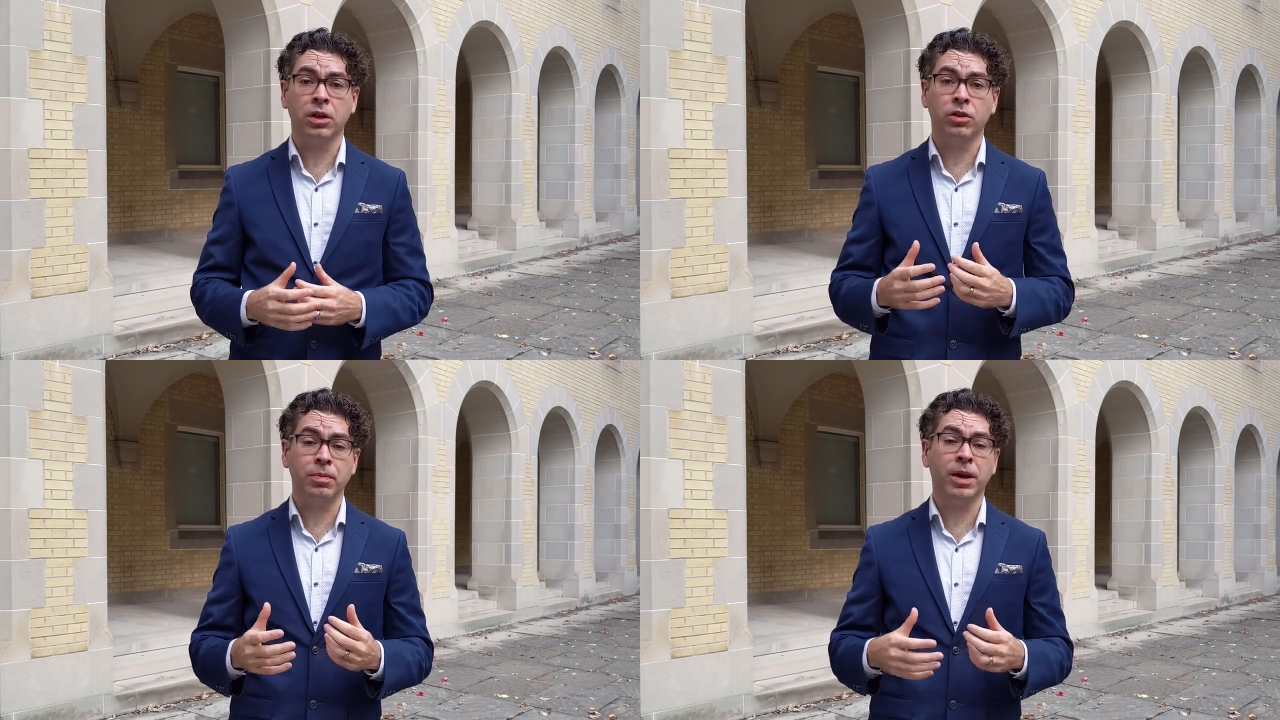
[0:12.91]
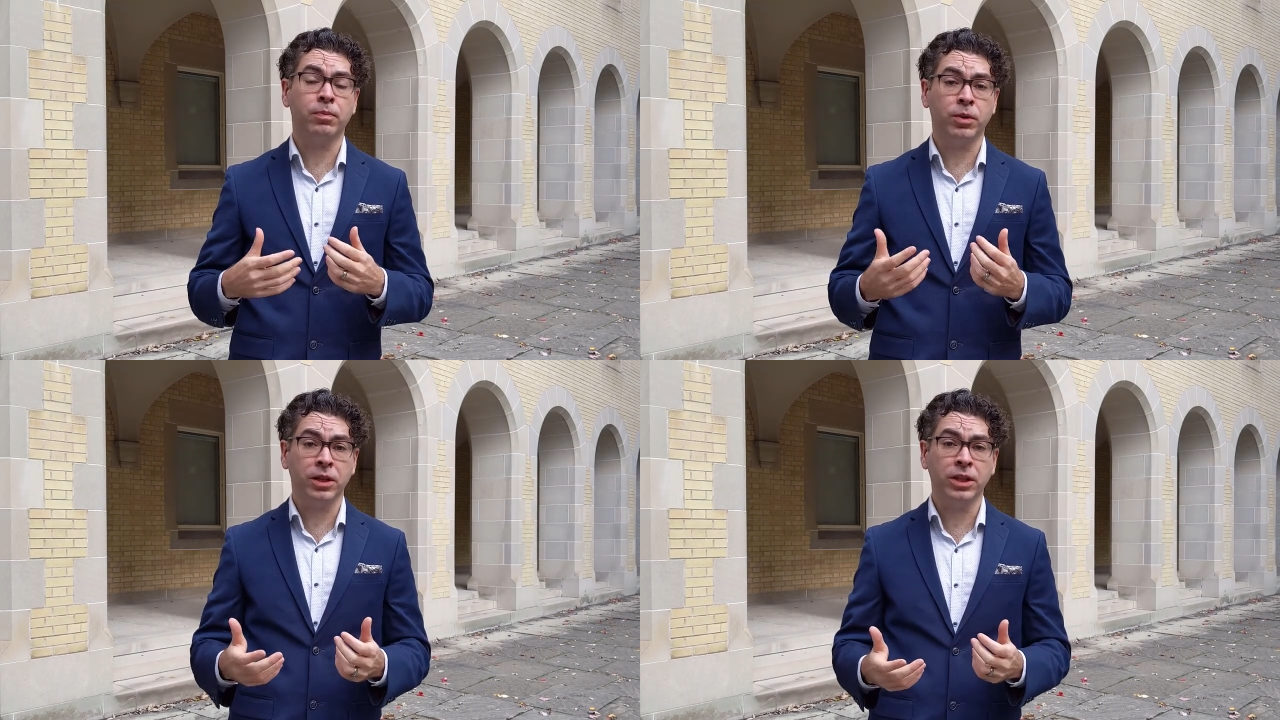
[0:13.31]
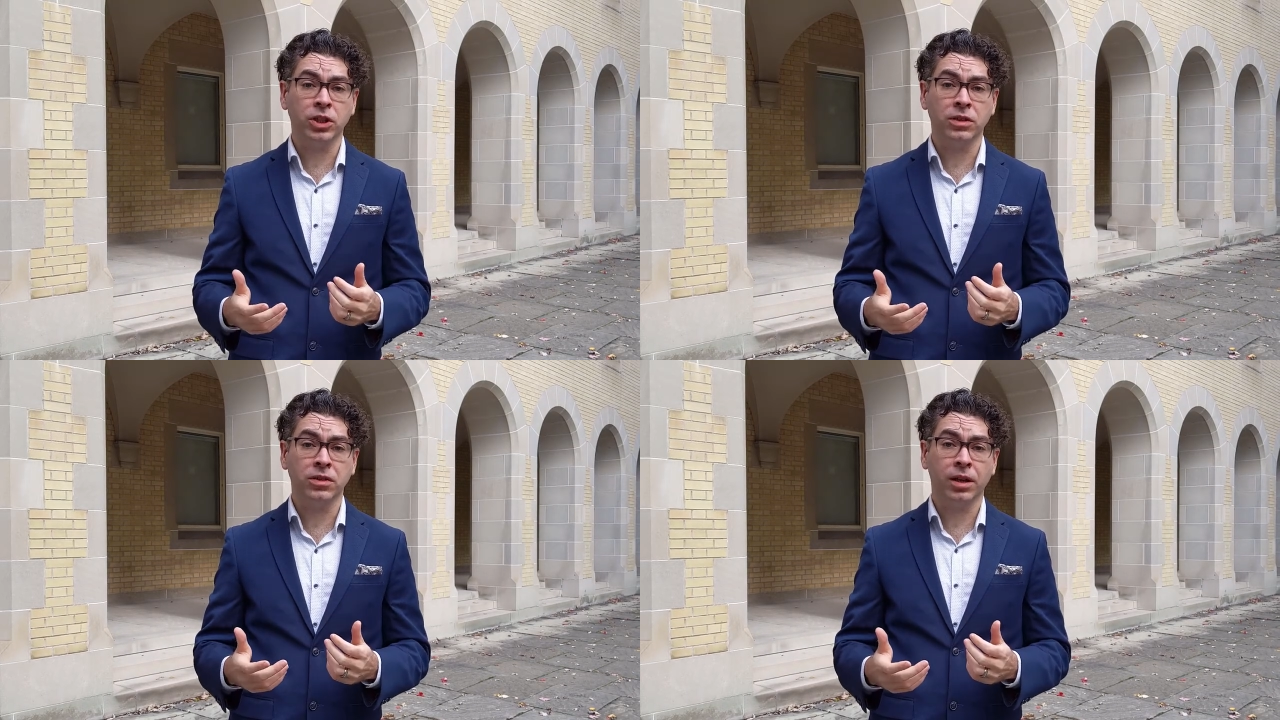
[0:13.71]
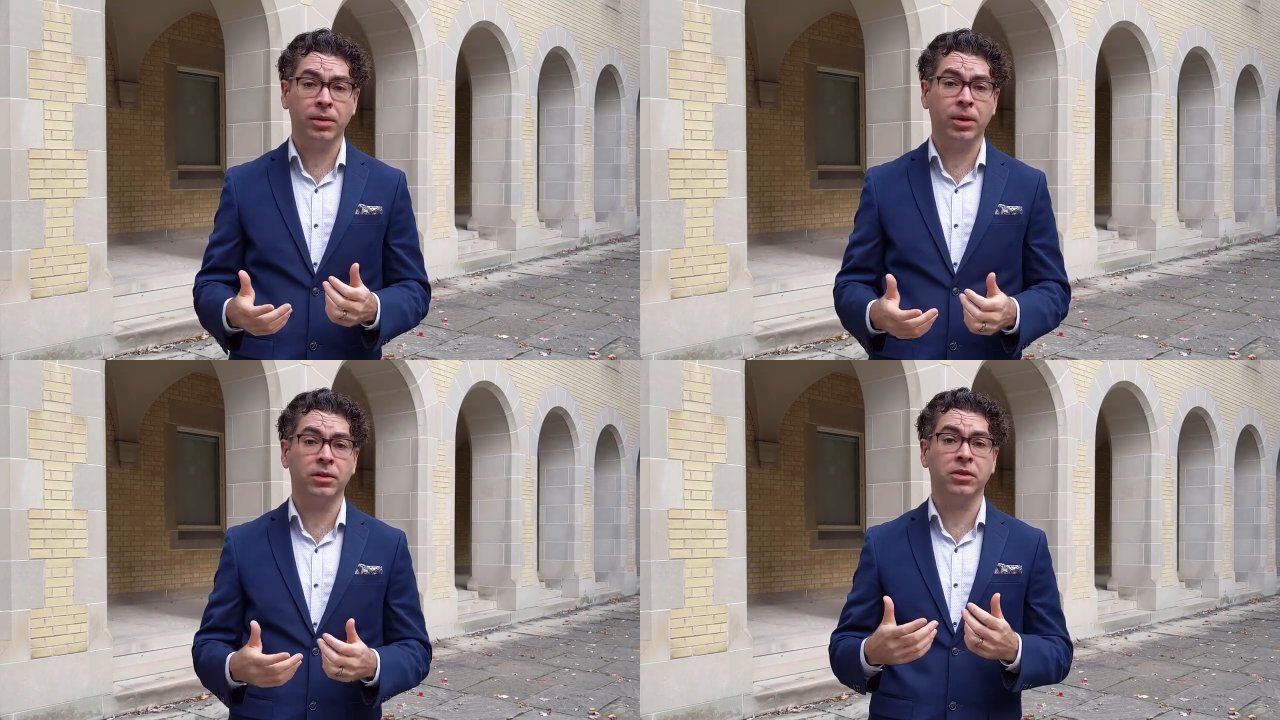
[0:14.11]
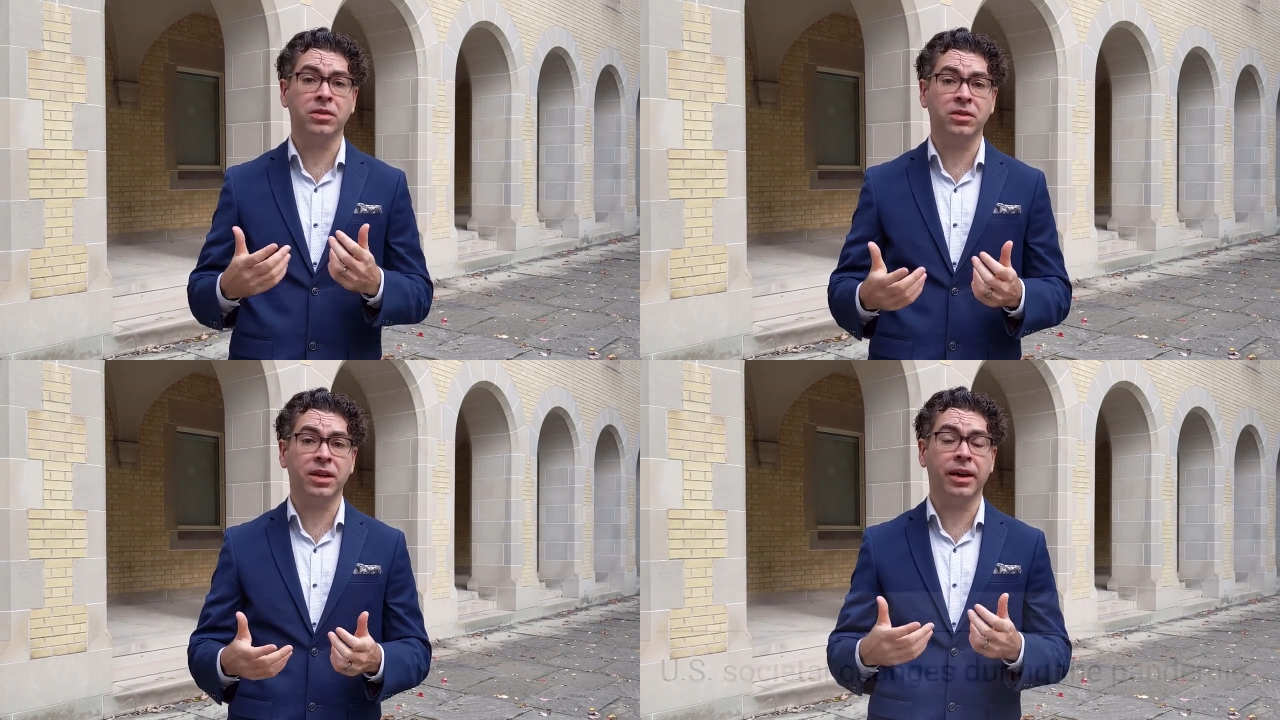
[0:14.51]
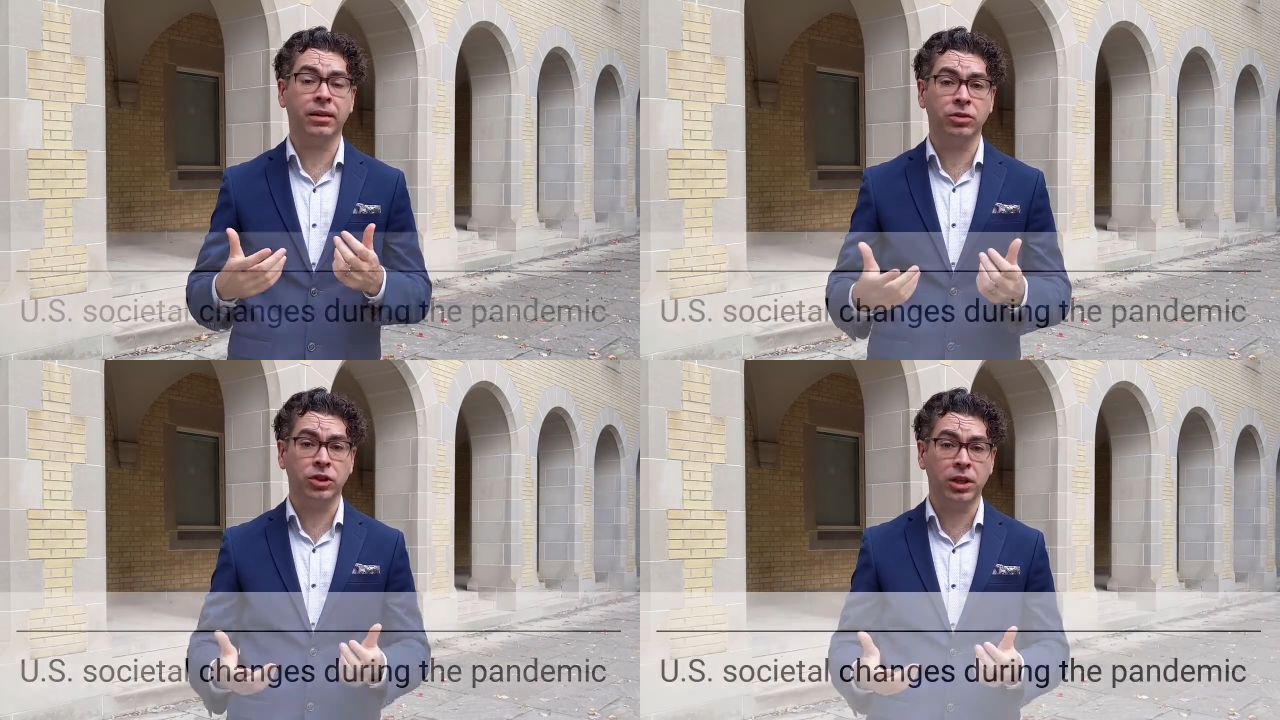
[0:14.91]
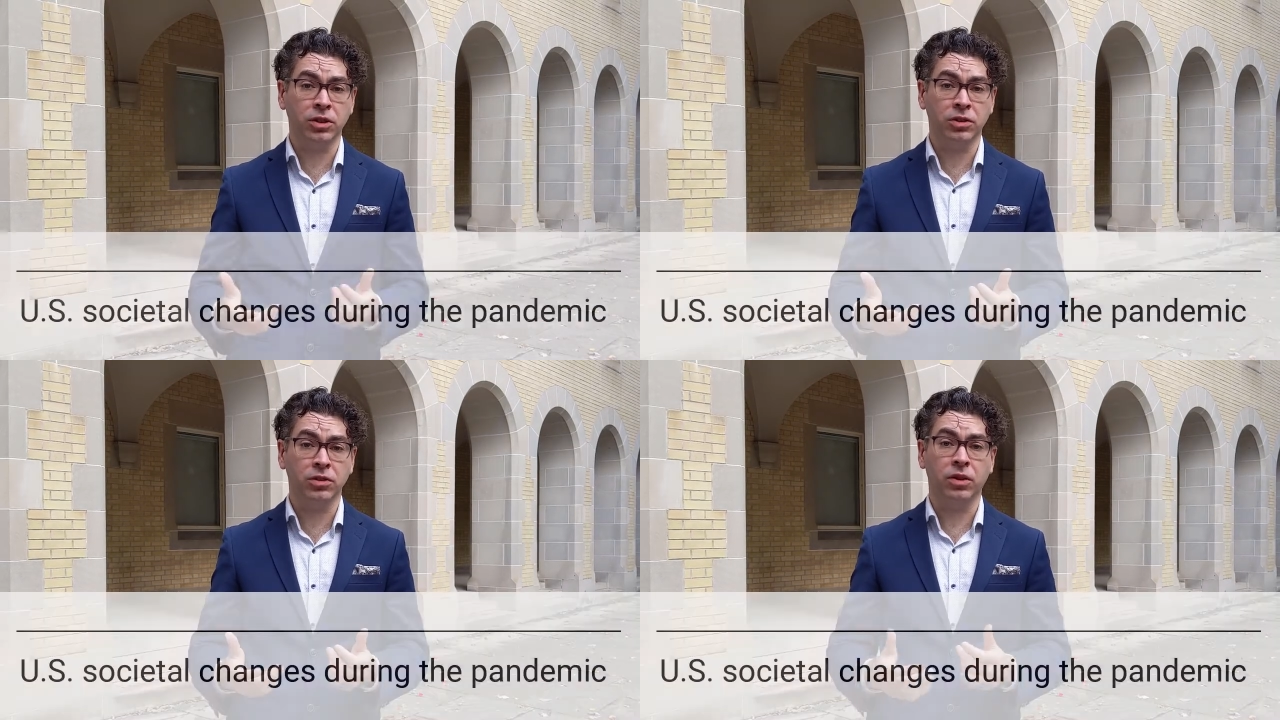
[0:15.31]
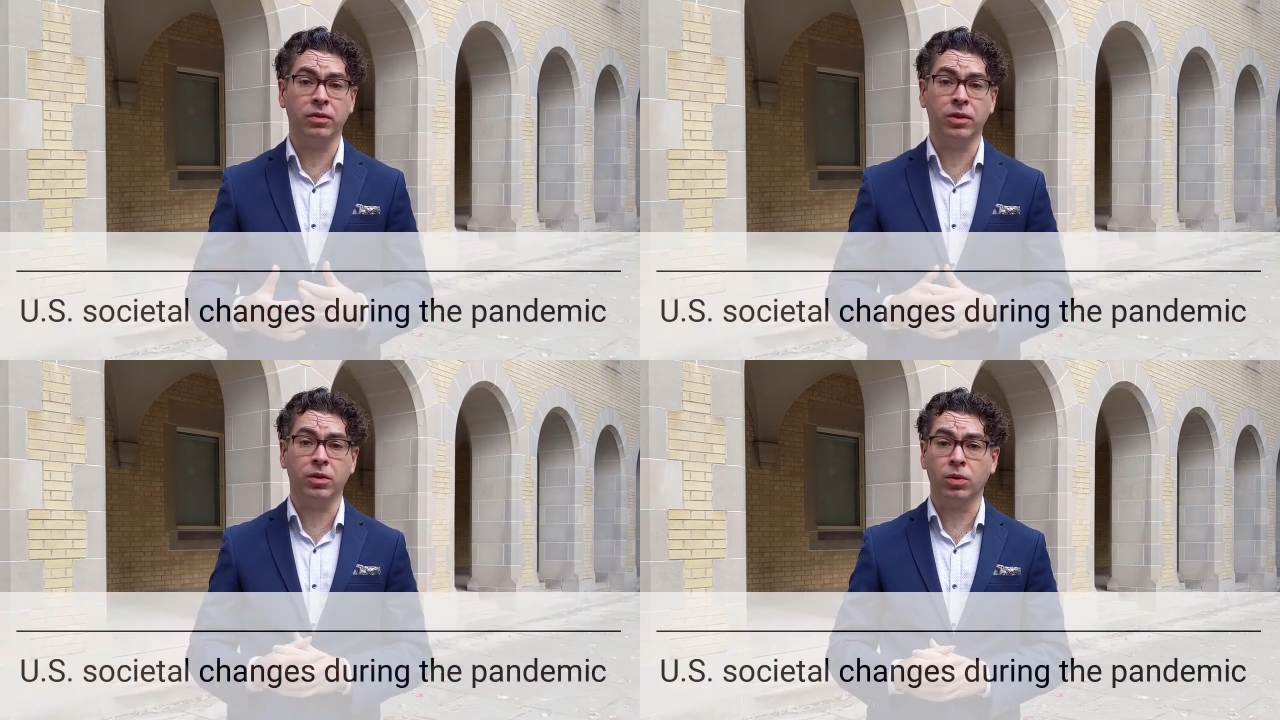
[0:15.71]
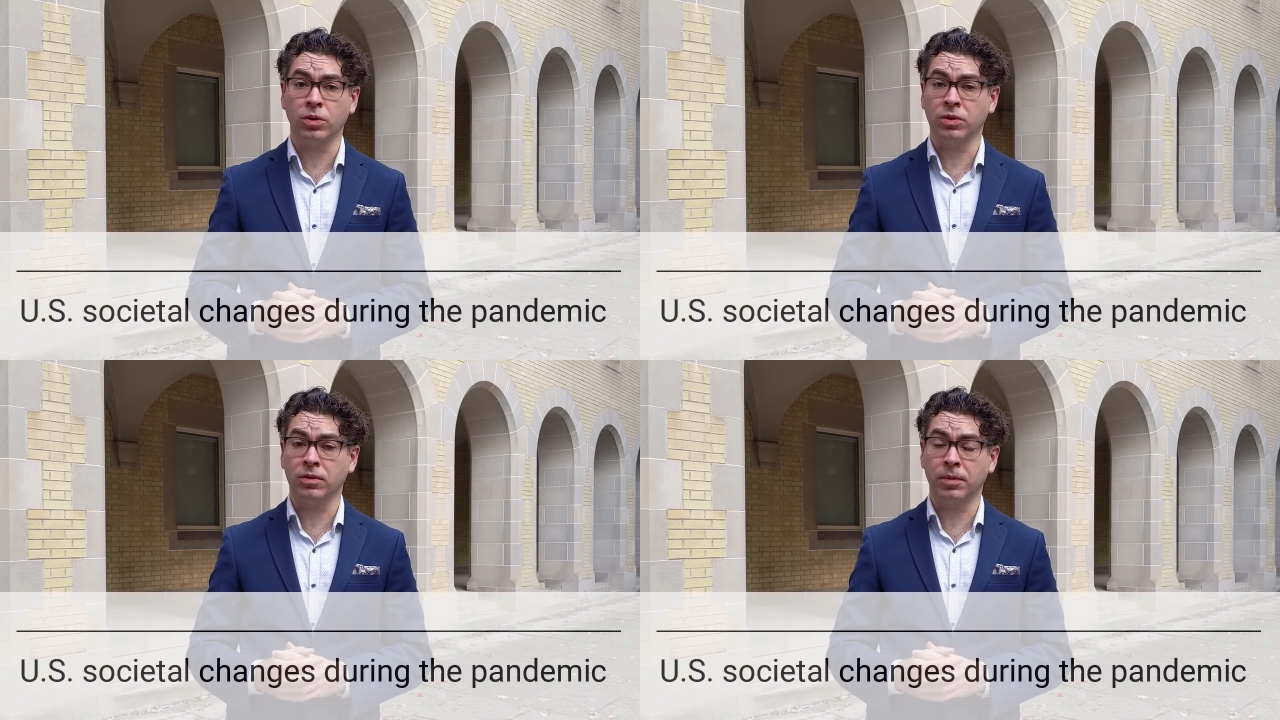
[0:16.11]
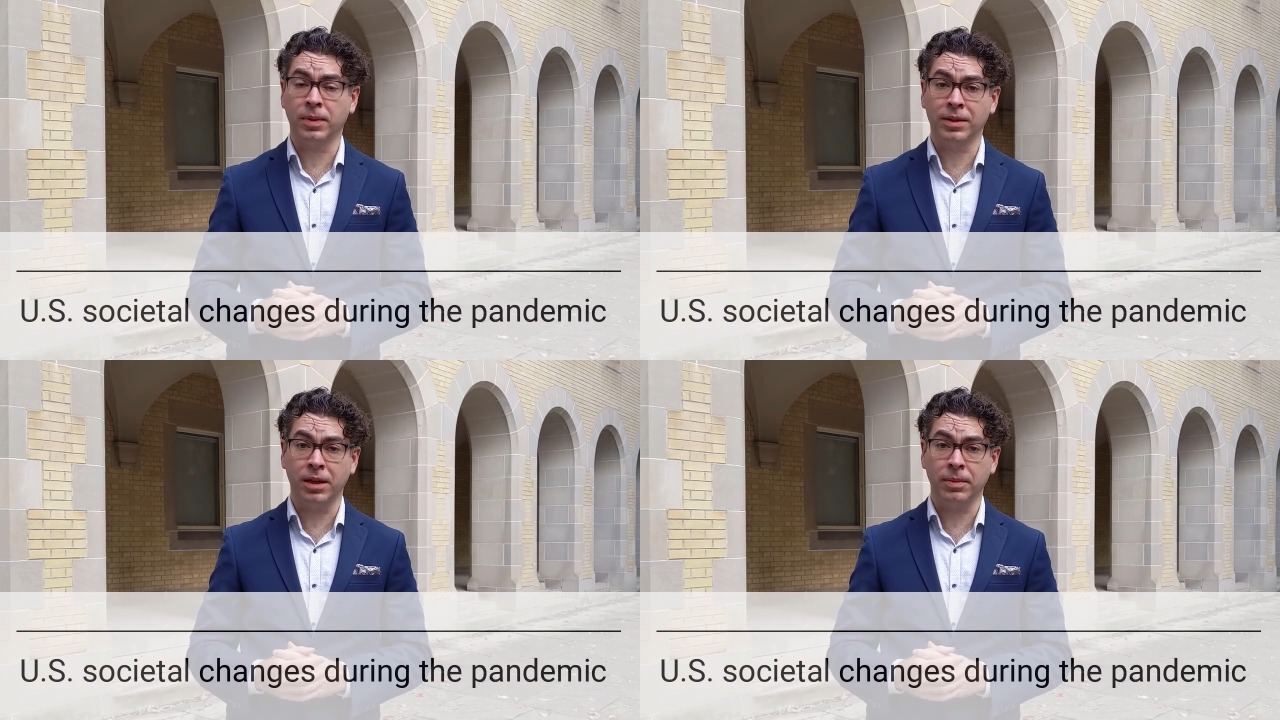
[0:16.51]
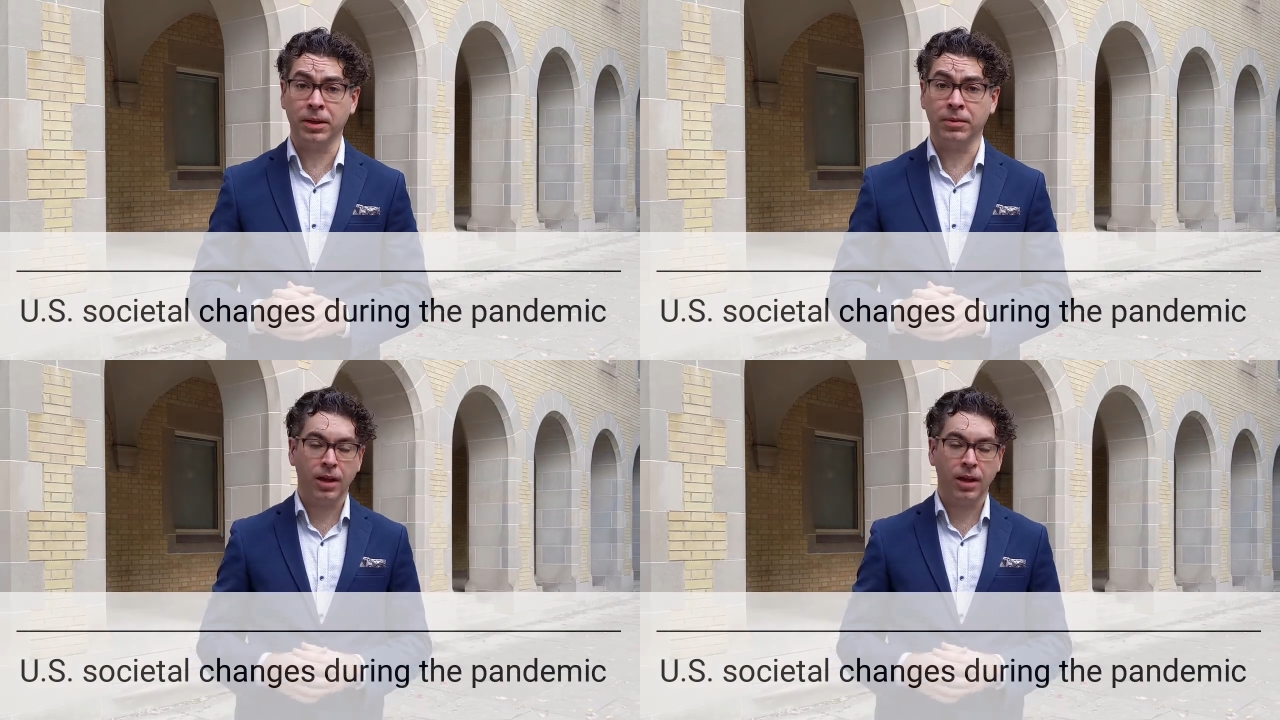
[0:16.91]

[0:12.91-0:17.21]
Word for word: to make predictions about the societal changes over the course of the pandemic.